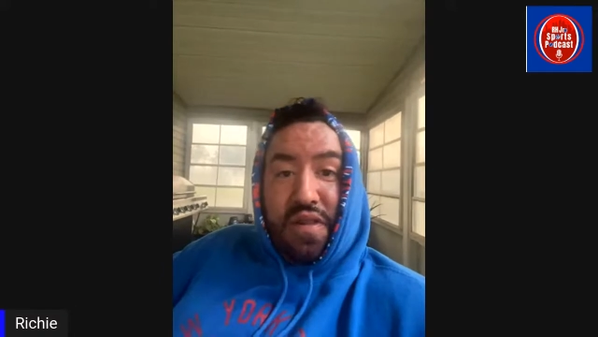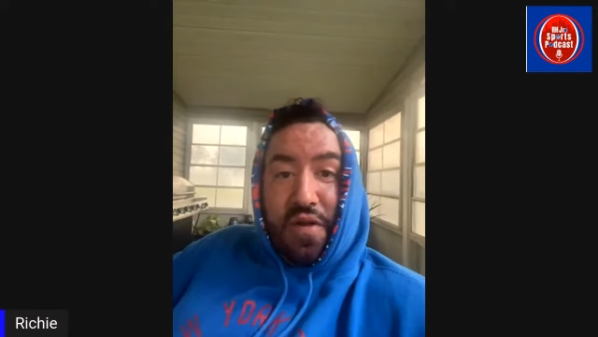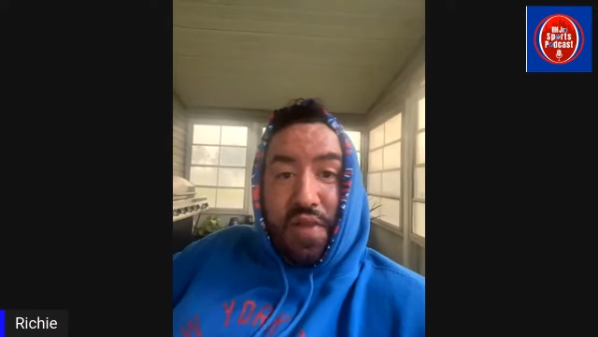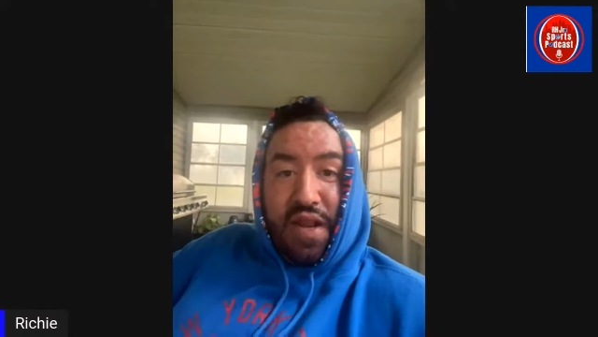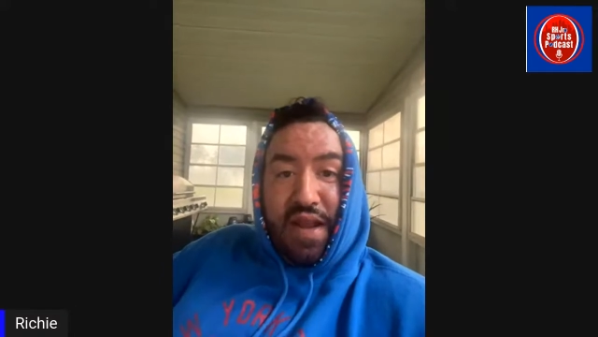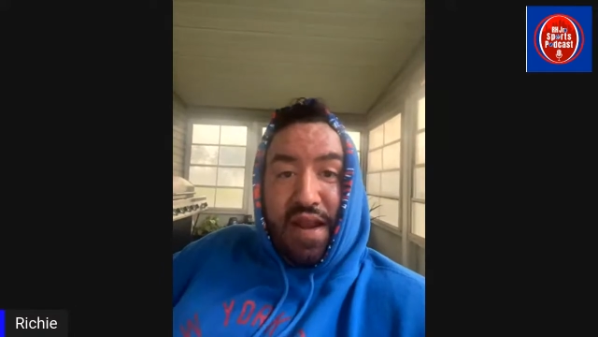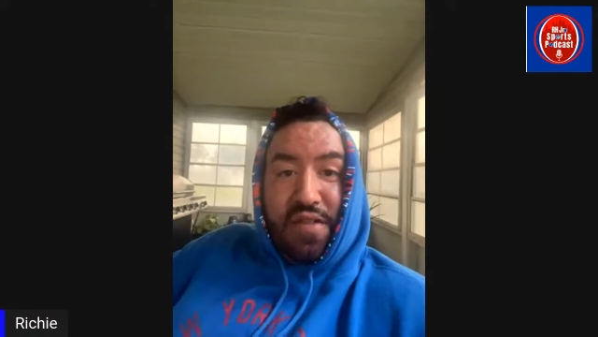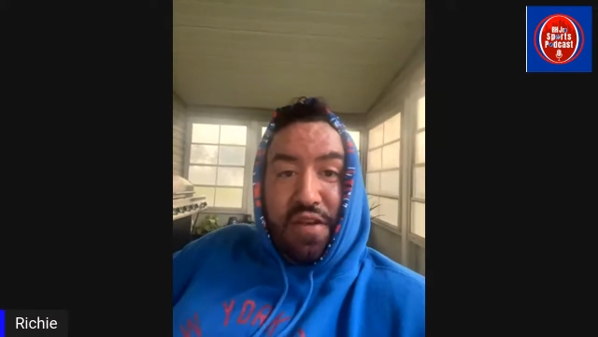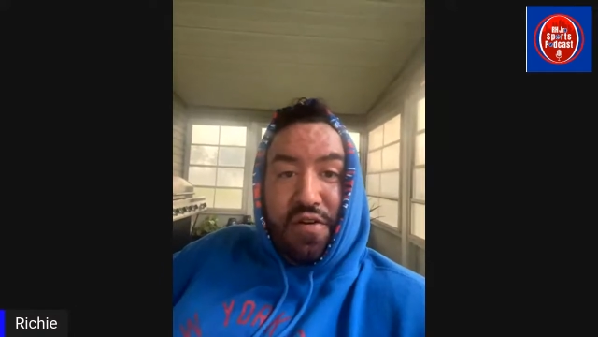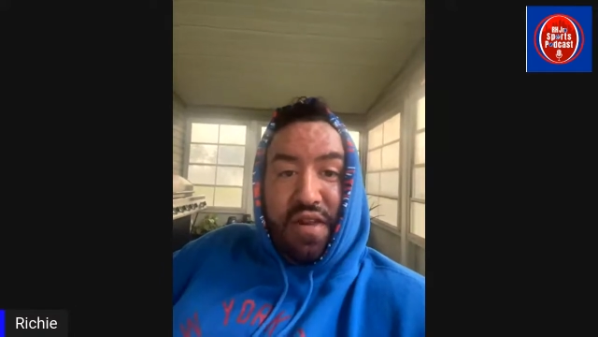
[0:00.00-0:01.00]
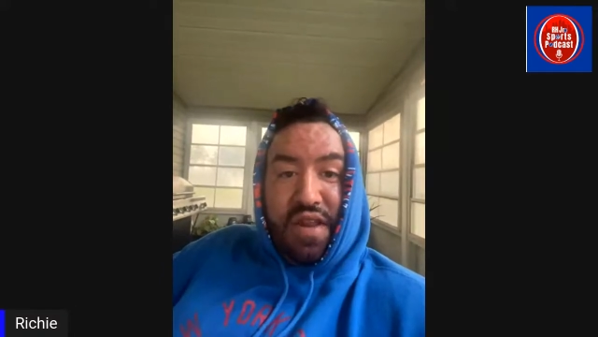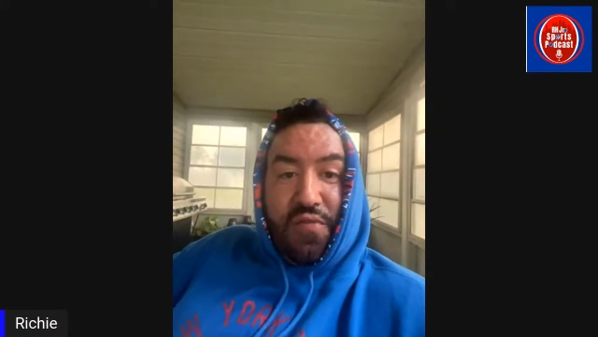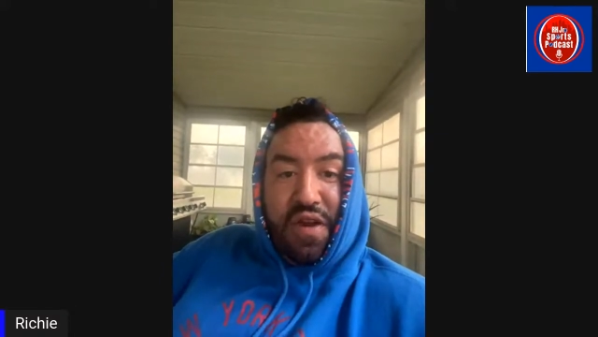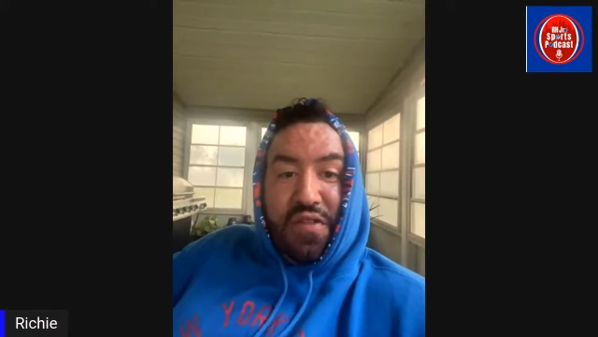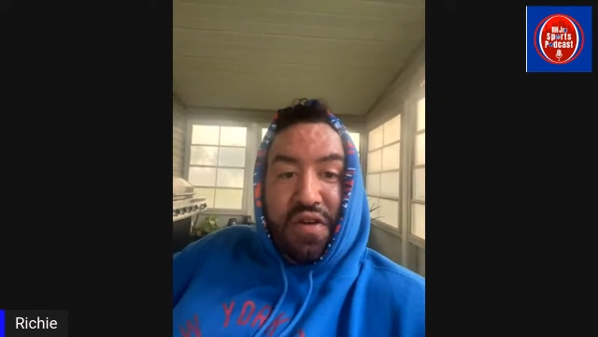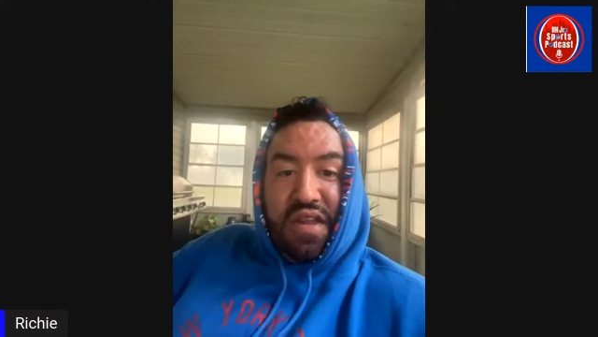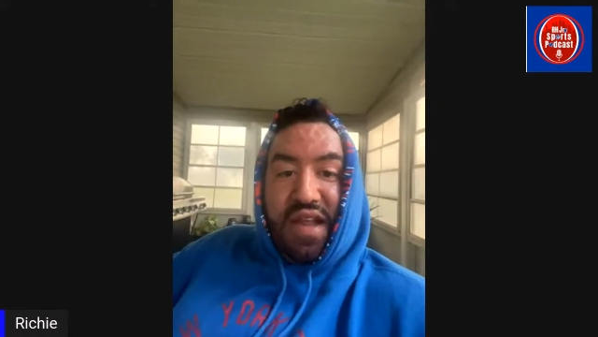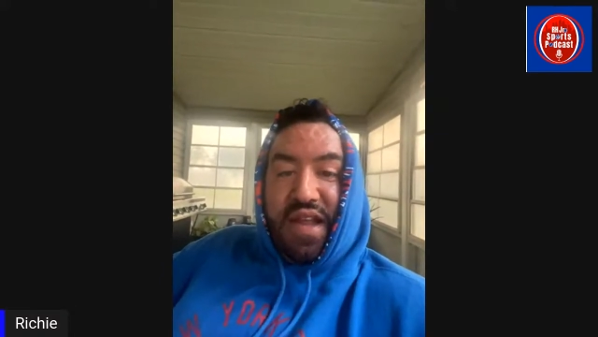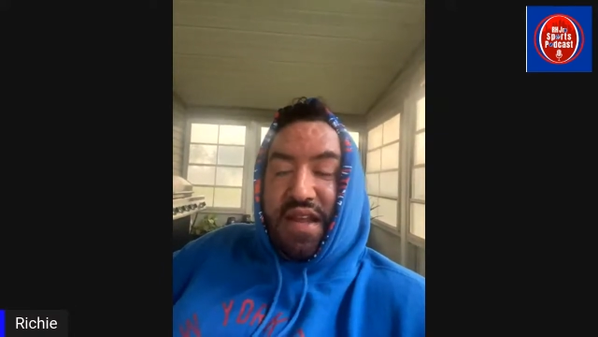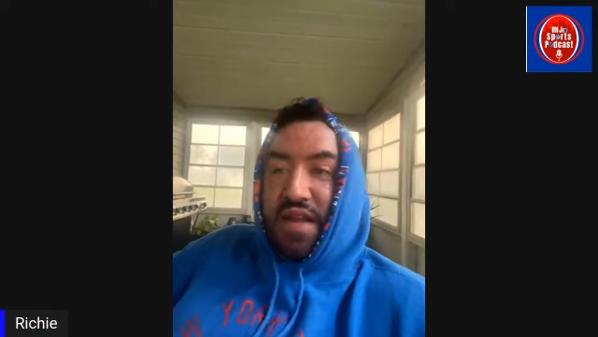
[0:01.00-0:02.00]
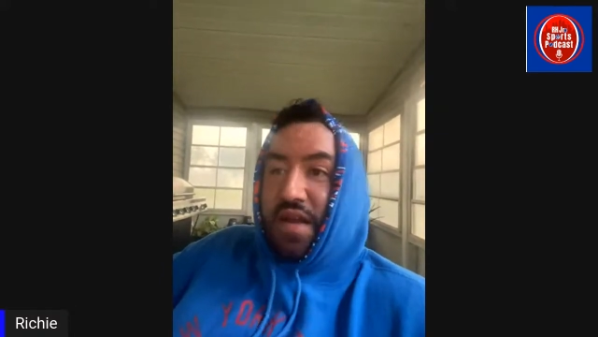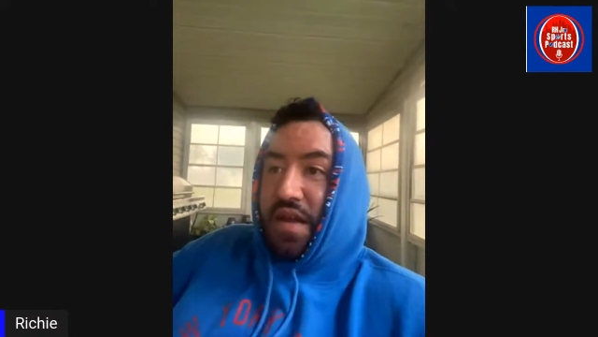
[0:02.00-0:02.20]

So I'm going to get out there and see what it looks like.